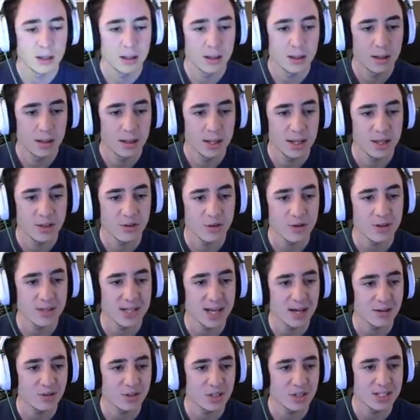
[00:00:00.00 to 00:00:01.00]
He throws it
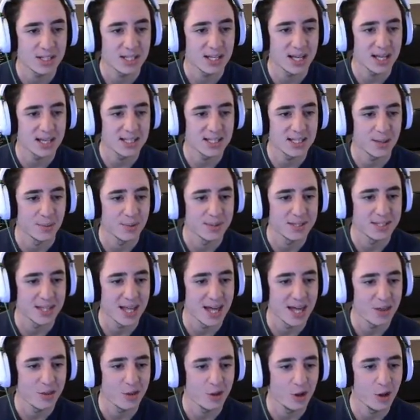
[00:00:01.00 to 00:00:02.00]
out just in case someone's
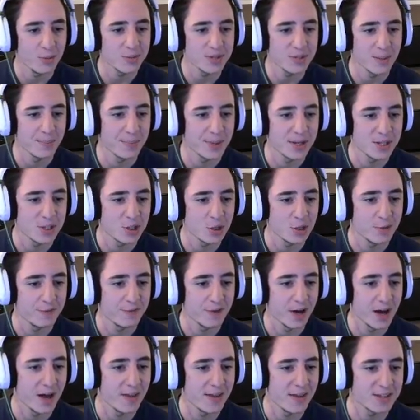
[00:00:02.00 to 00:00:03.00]
there. Lobs it a bit too
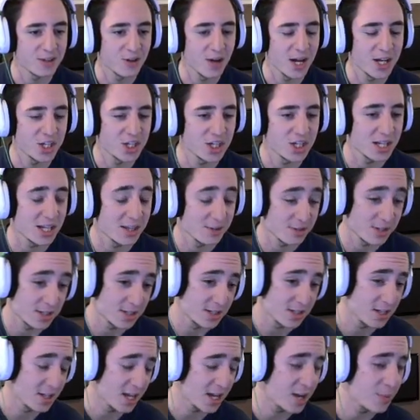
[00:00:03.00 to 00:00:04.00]
far. That's not actually...
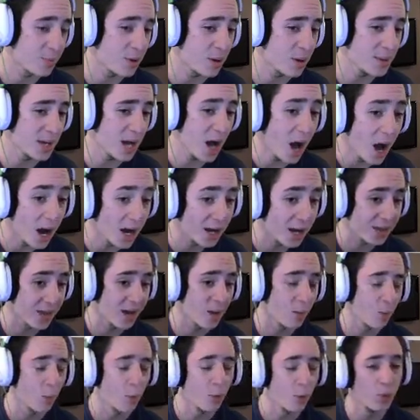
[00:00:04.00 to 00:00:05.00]
They could probably hug
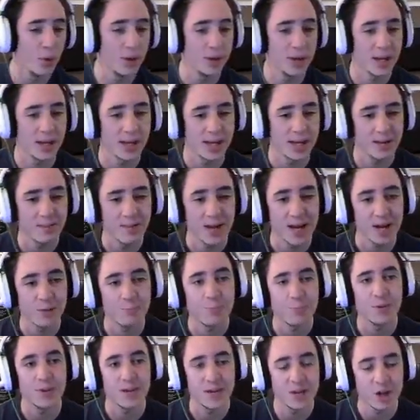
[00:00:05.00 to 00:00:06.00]
that wall and get round,
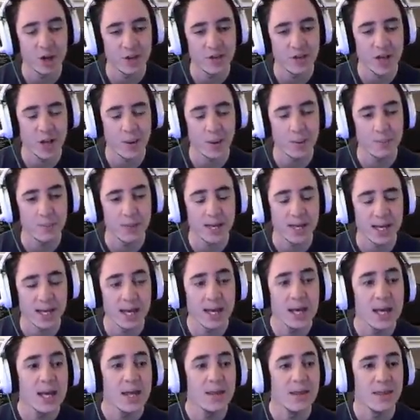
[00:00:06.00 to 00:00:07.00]
but they know they're coming B.
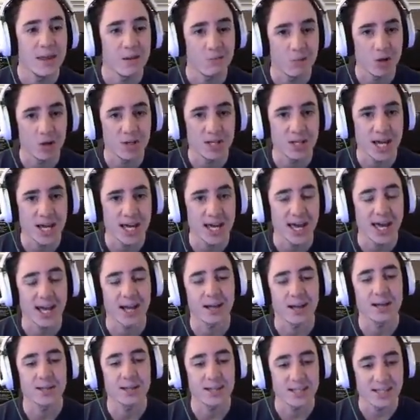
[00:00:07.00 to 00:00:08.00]
They're
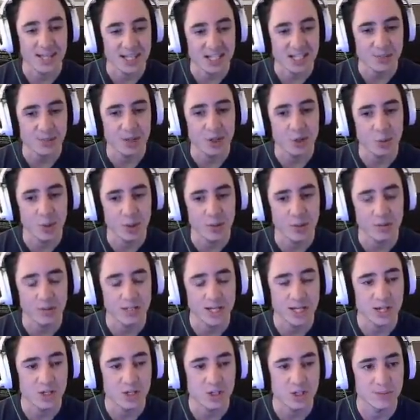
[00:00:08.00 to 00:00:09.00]
rotating. This has to be a quick
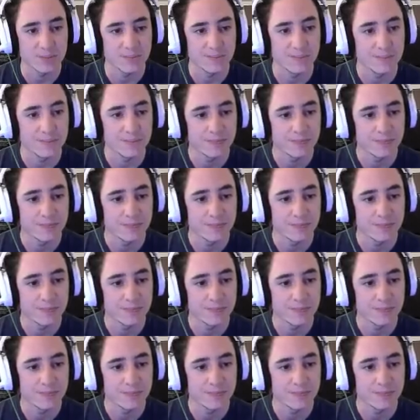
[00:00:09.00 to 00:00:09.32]
rotation.